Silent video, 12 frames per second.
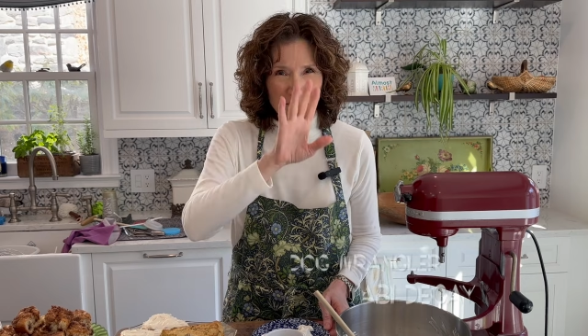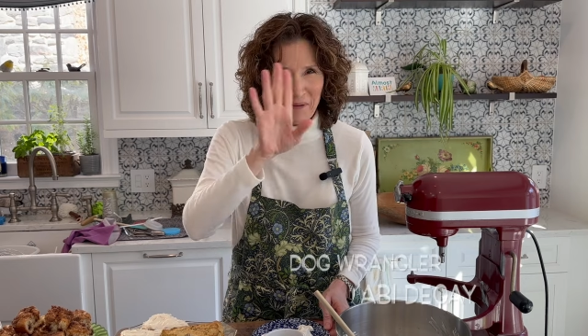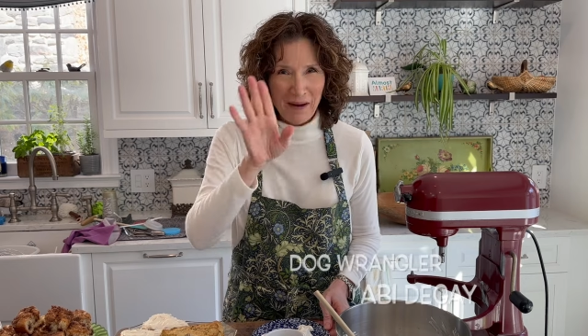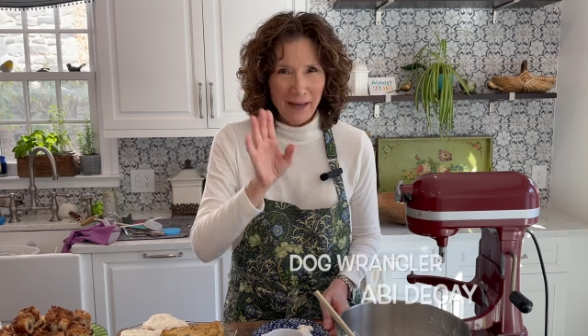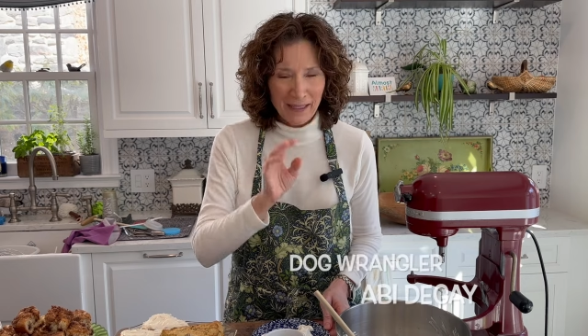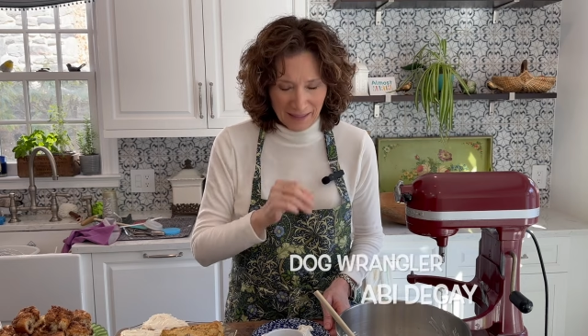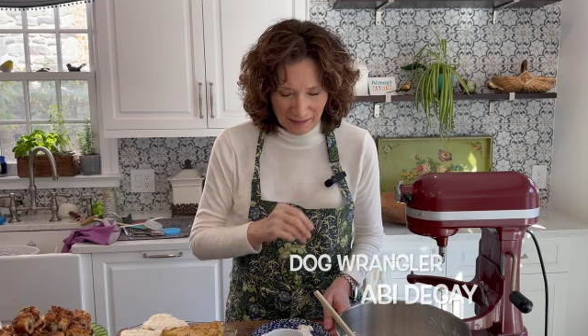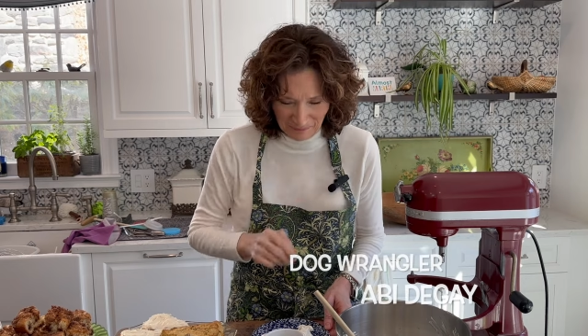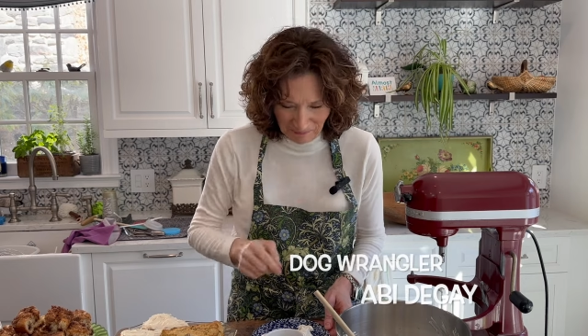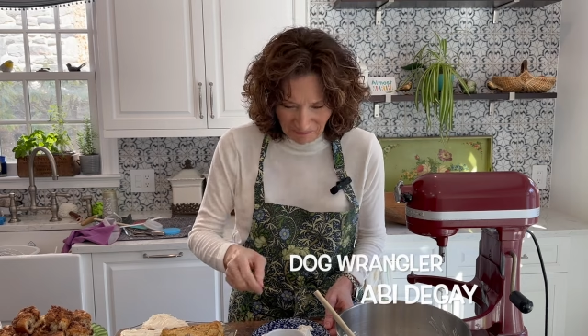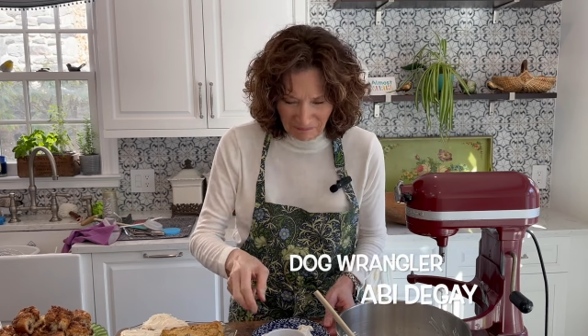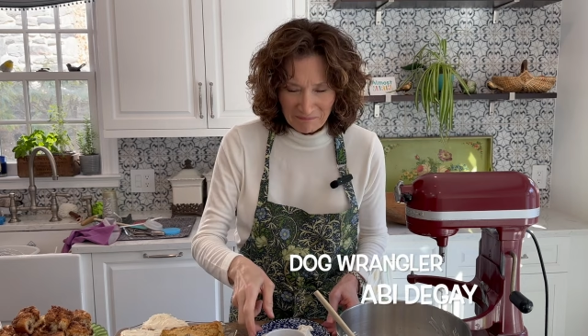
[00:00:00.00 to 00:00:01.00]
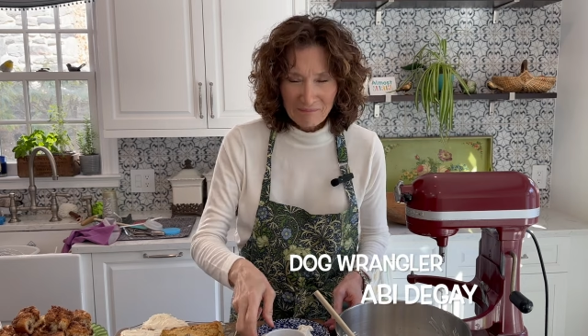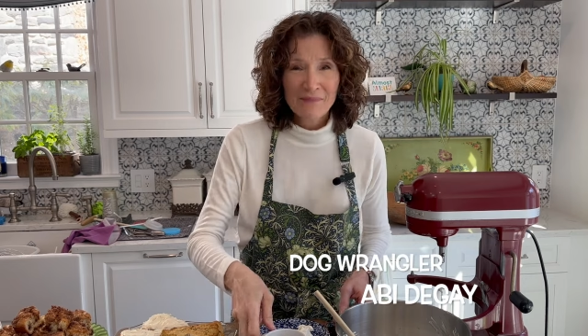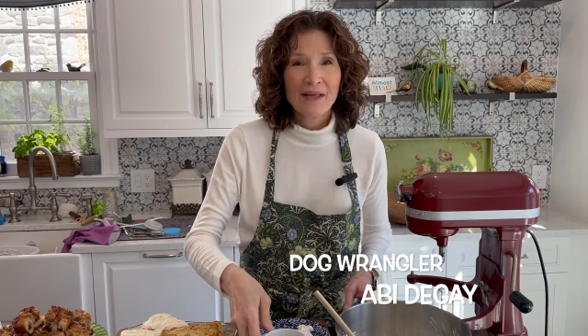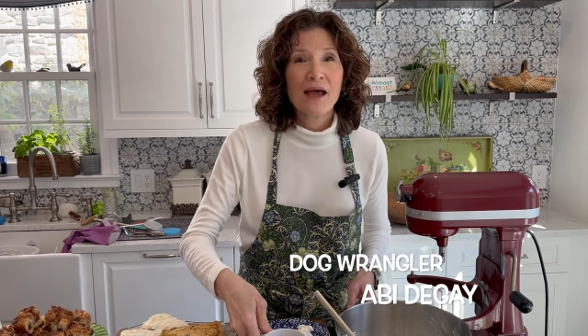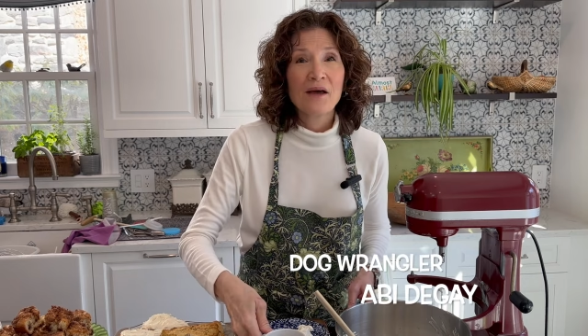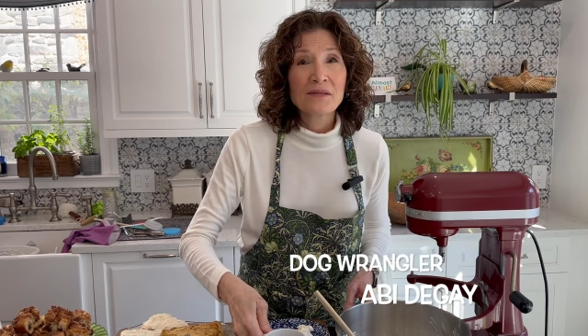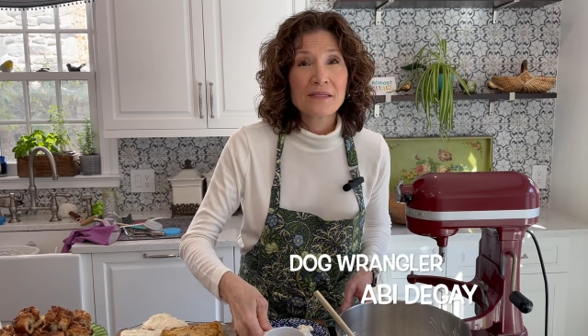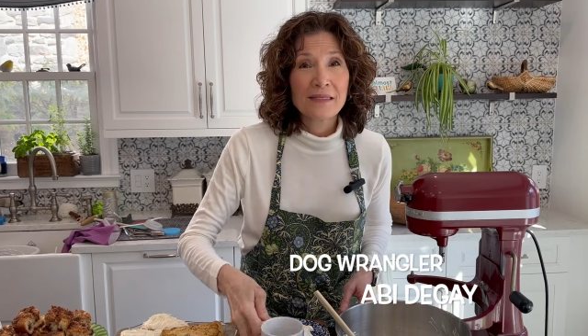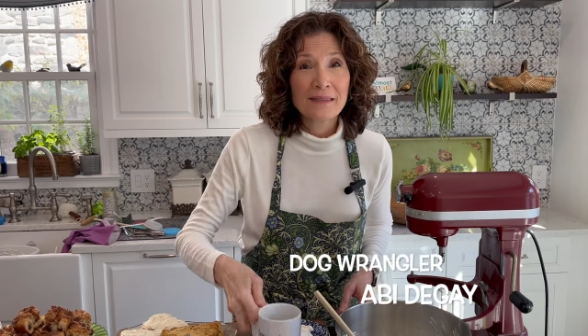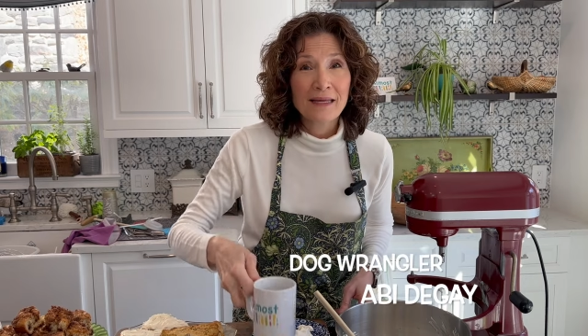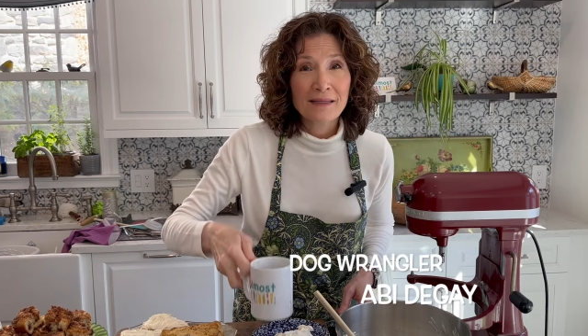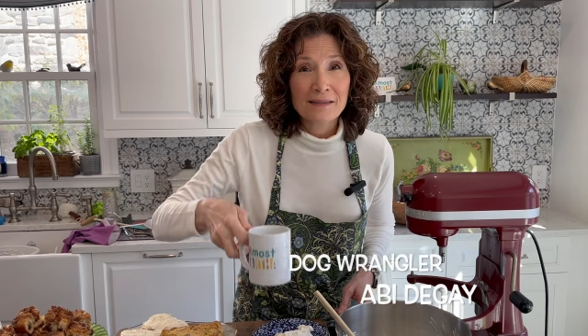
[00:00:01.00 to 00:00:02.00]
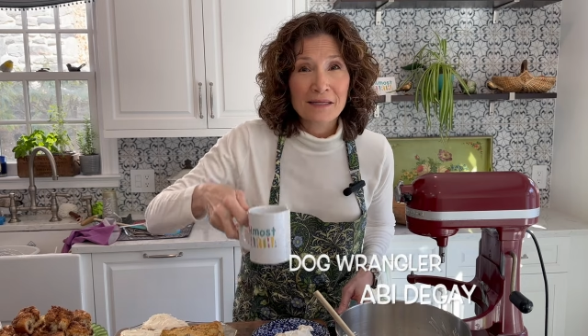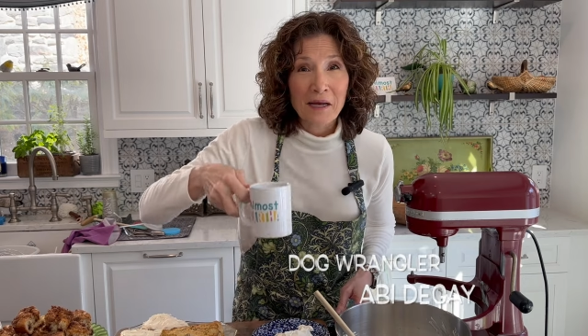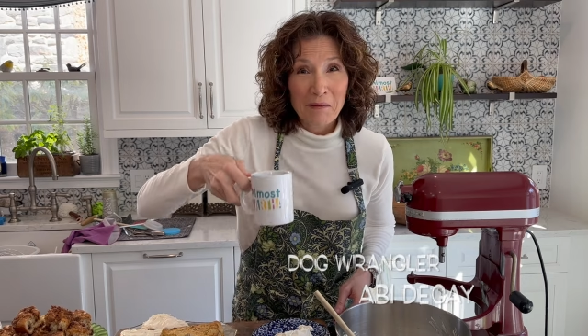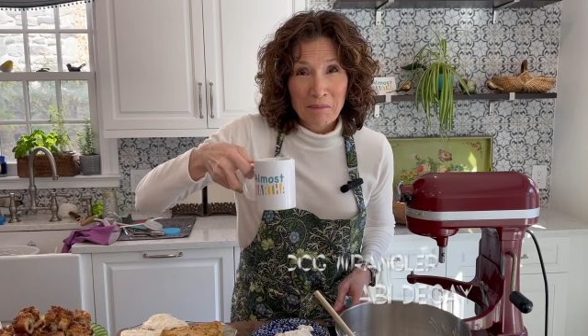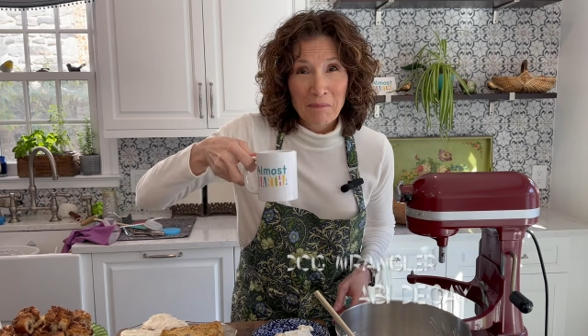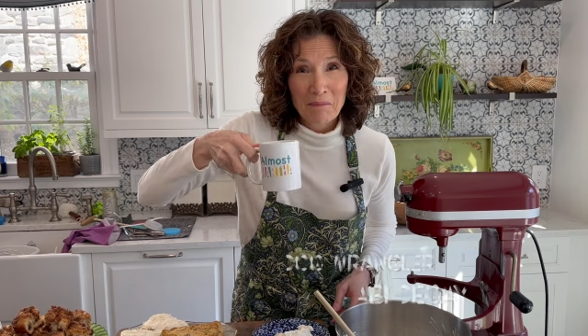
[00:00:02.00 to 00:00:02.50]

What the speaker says: Bye. I'll see you next time.